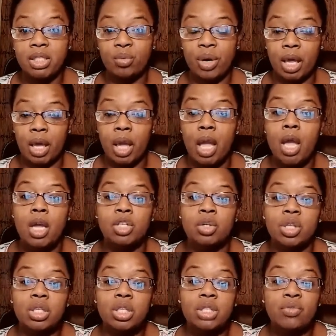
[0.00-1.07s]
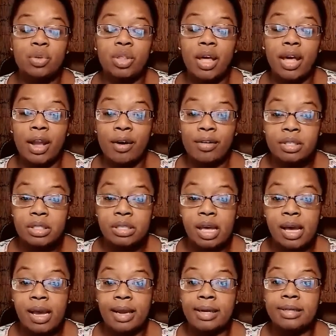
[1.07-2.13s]
So this is for the air signs.
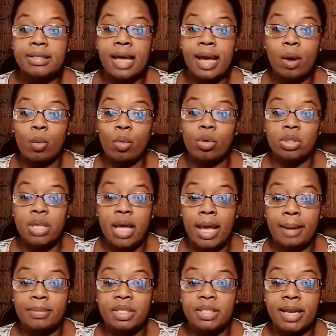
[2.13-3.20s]
I will timestamp.